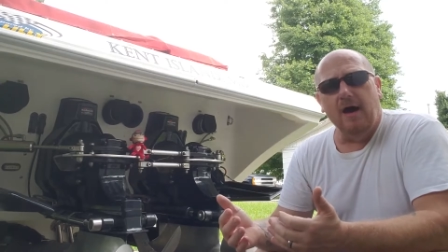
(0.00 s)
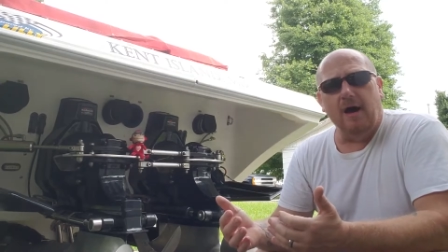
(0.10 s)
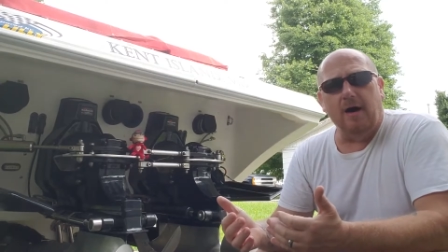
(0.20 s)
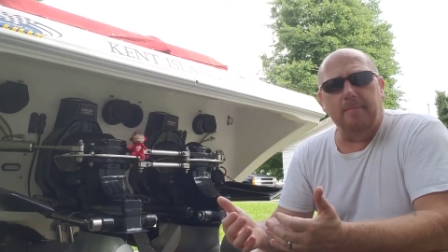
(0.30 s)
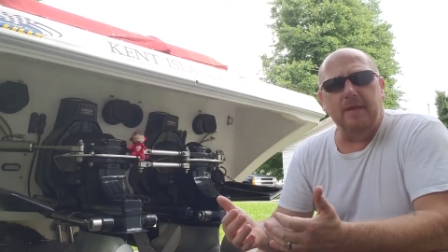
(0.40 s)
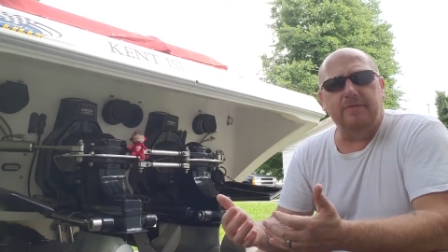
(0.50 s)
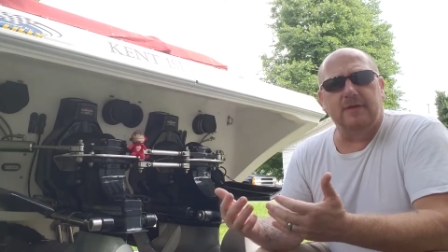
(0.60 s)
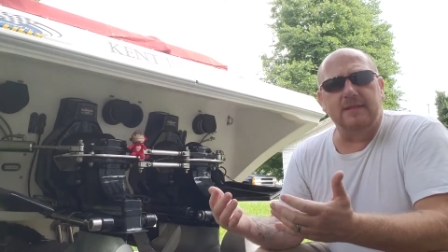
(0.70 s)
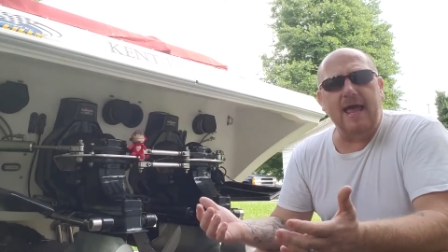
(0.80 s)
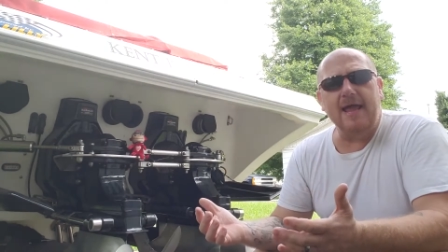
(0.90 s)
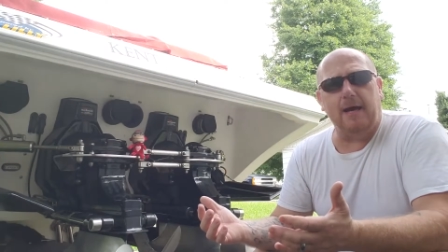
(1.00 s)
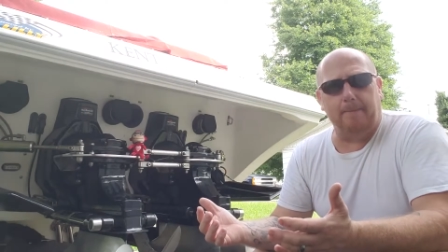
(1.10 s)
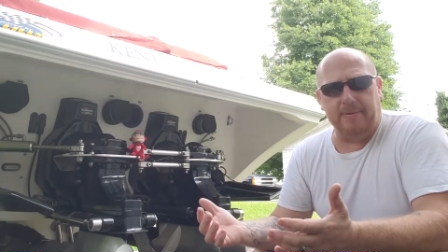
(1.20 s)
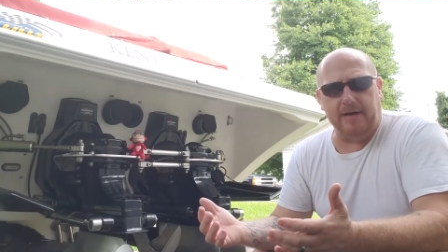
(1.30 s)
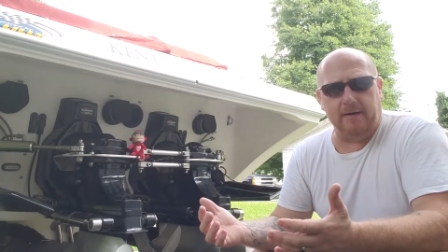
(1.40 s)
Um, the
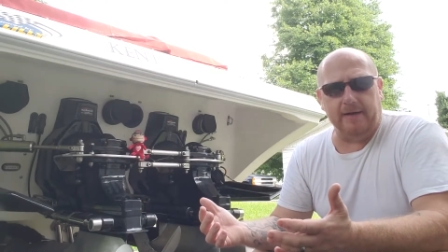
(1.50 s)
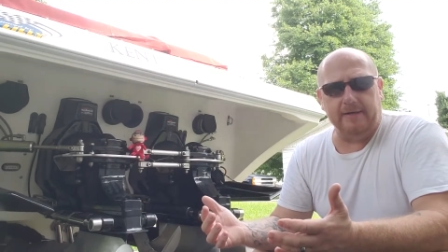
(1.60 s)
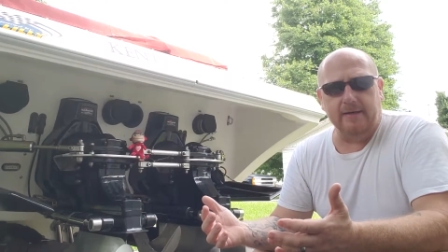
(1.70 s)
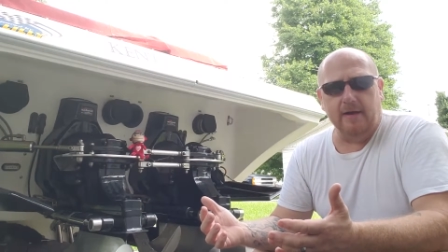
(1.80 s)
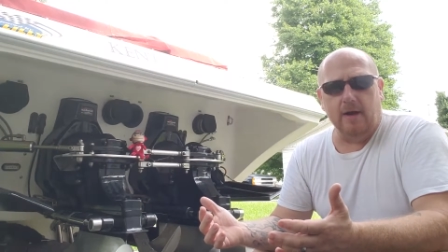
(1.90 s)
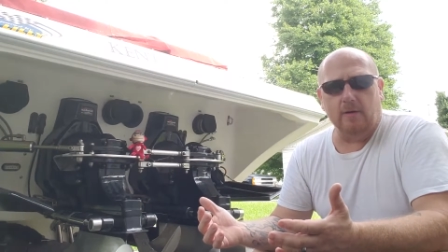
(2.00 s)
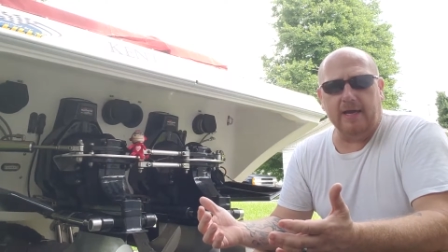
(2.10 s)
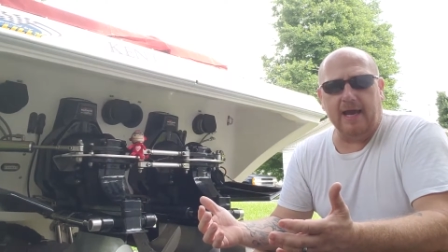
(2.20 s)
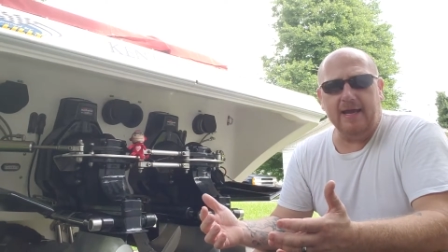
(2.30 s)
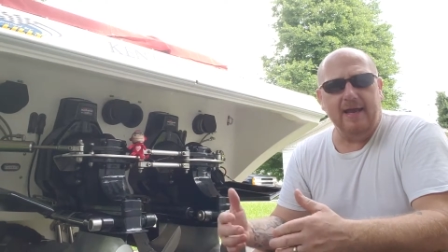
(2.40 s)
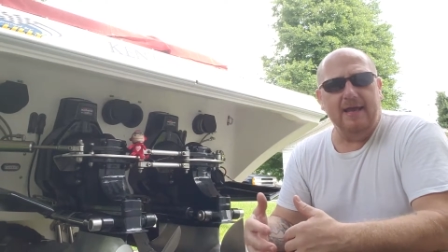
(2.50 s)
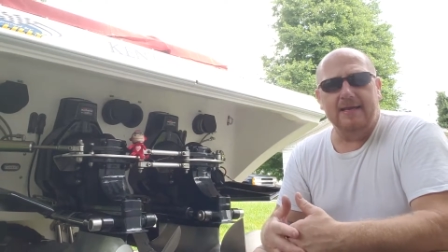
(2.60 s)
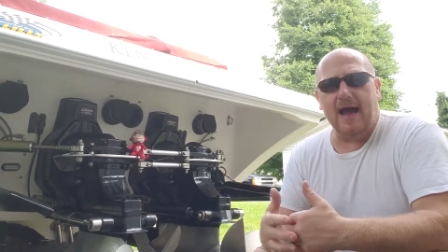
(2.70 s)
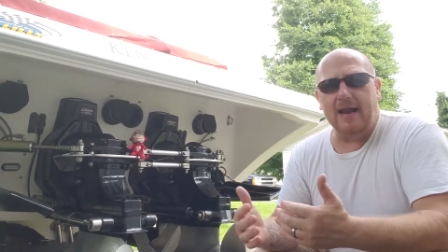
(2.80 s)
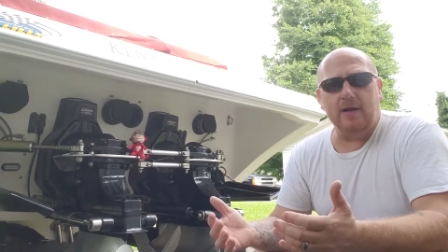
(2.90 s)
layup period okay?
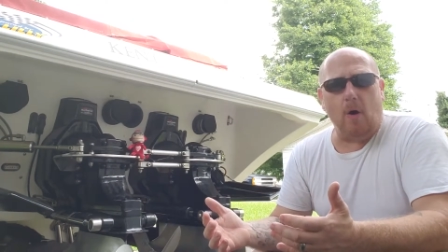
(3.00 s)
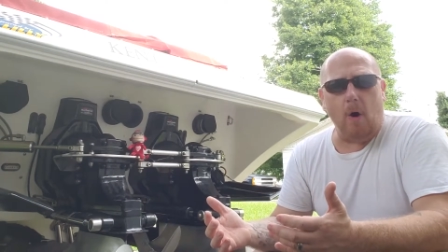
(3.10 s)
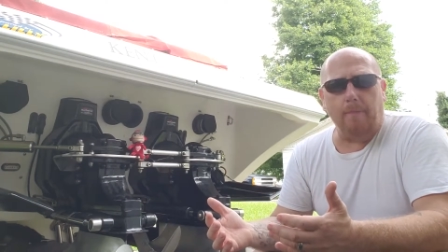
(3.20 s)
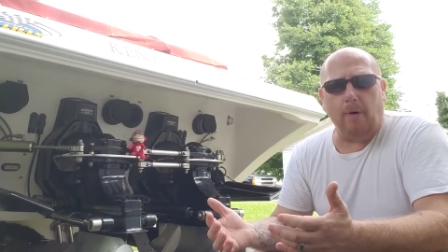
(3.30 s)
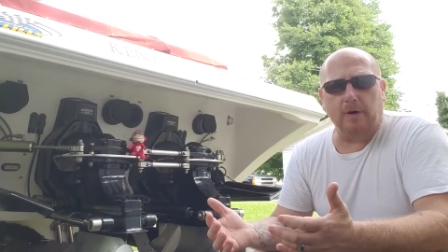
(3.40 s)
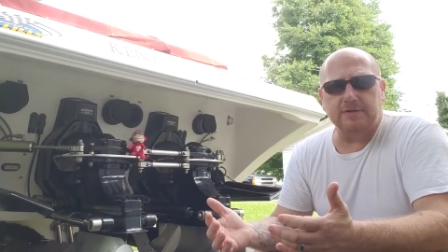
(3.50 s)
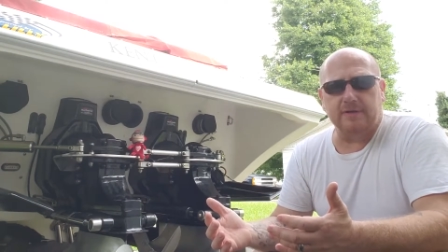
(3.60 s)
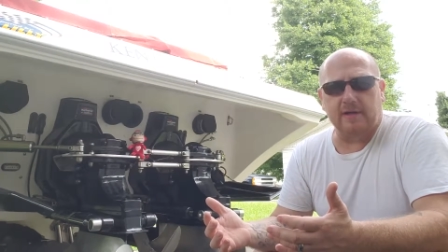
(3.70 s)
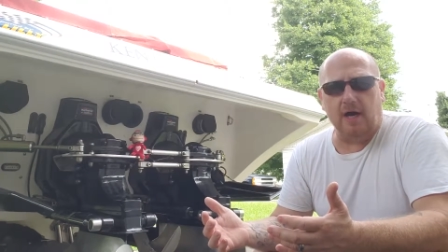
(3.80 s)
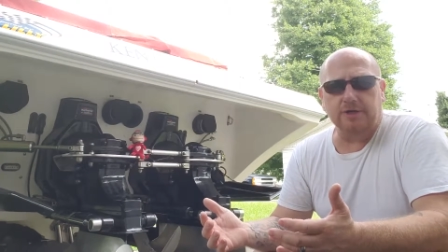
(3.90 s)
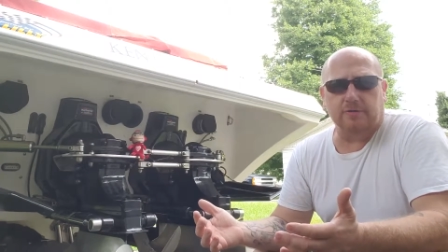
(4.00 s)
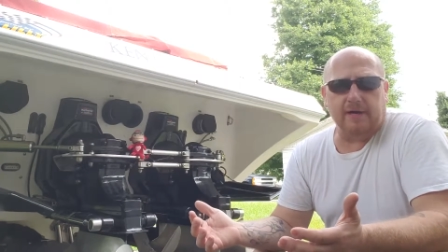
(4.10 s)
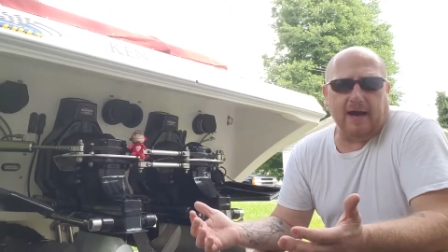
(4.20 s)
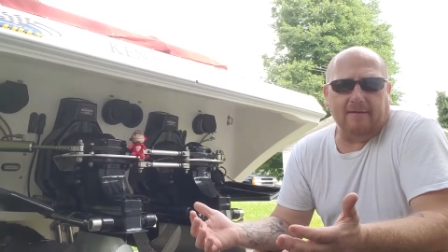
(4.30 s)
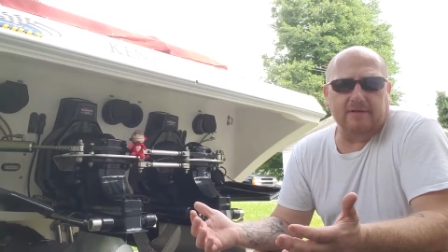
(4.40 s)
Not in all parts of the
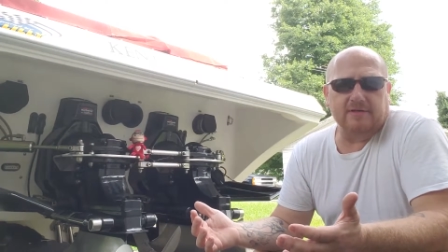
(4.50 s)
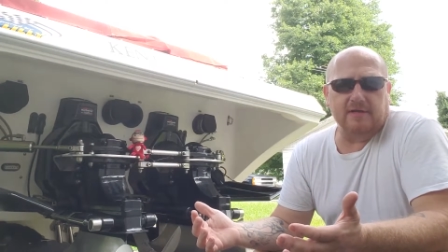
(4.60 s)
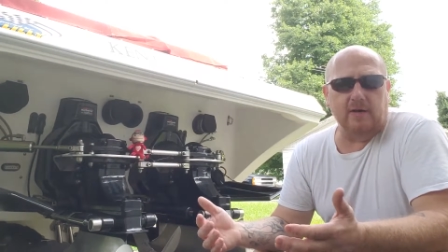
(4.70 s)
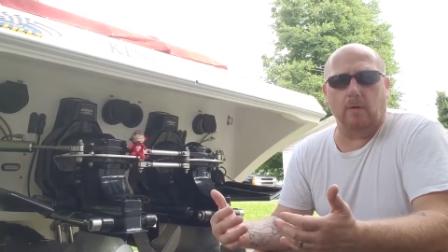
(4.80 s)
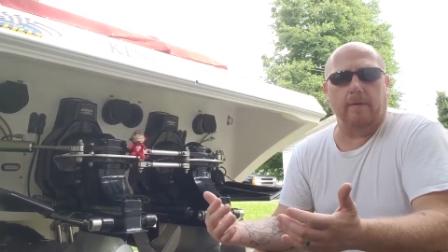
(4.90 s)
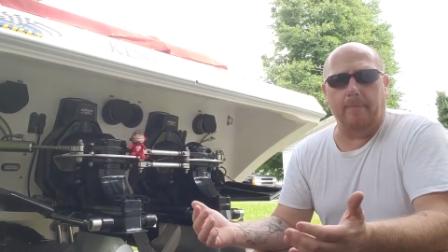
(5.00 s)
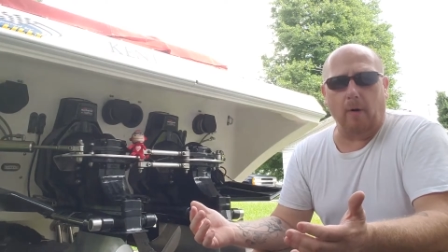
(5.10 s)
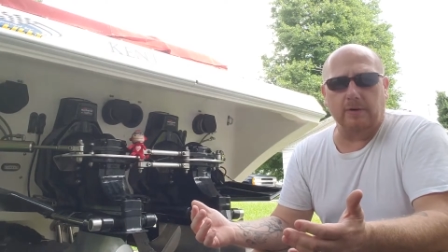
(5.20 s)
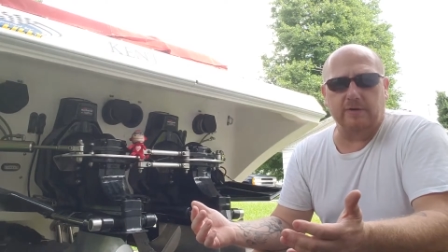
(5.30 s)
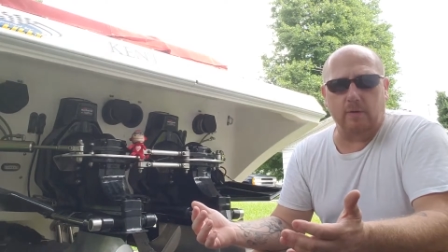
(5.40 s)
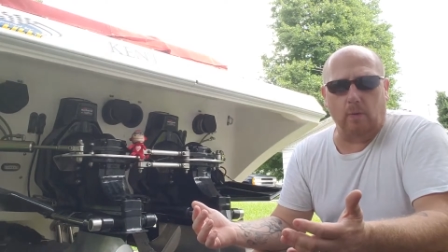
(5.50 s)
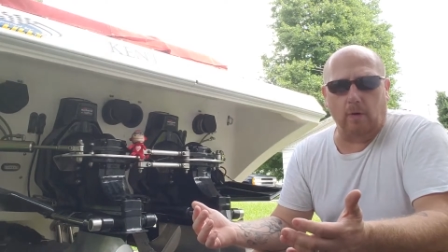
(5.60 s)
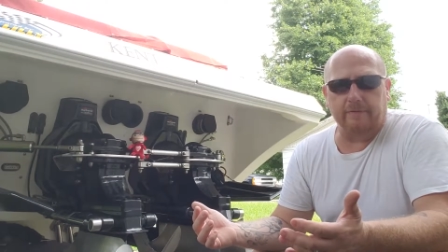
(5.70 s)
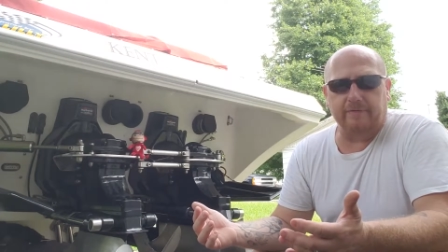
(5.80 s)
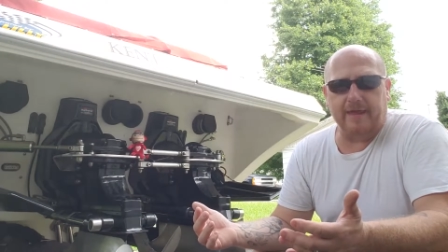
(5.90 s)
country, obviously, or the parts of the
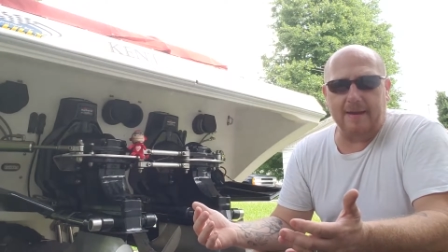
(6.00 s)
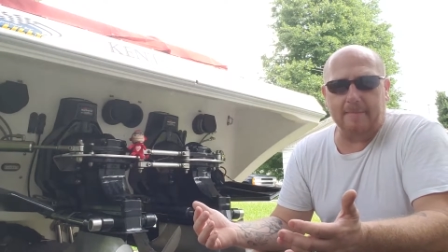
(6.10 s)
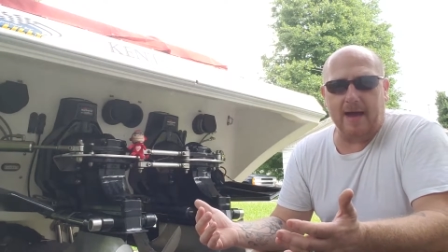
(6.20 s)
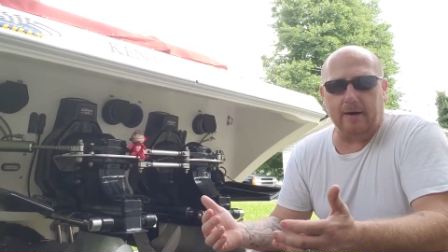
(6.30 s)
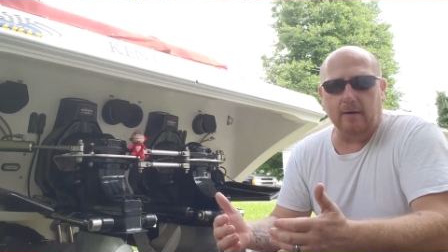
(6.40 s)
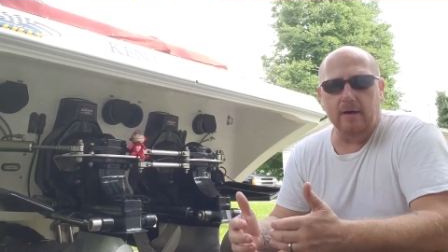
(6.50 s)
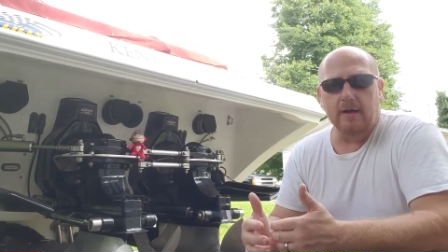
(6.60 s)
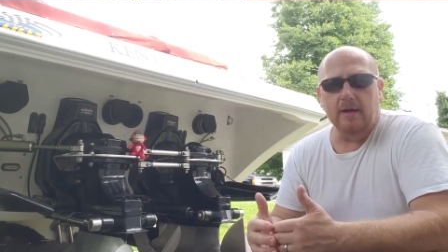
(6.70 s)
world for that matter.